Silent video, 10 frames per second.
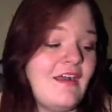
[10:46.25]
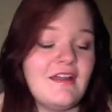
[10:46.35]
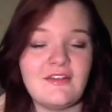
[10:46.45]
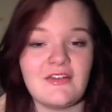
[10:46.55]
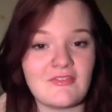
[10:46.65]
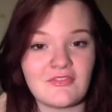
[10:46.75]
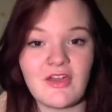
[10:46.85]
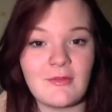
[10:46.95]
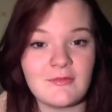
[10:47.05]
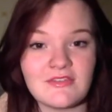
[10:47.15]
I don't have
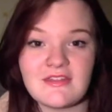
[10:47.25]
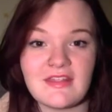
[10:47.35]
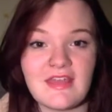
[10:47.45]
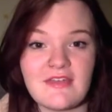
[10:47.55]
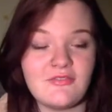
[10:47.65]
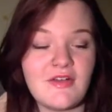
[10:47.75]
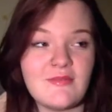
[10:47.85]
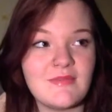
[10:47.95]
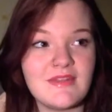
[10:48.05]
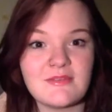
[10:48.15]
time to sit there for
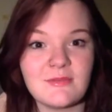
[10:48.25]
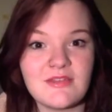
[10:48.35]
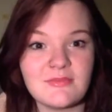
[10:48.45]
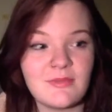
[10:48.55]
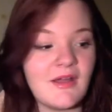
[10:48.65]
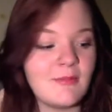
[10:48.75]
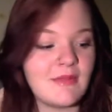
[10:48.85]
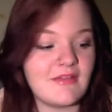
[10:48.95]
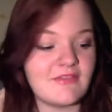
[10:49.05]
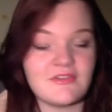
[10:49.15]
5 minutes and wait for my
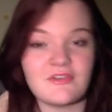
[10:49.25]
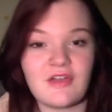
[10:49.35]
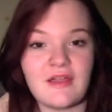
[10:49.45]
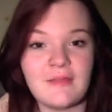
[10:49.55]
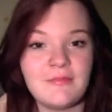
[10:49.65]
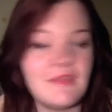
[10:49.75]
eyebrows to dry.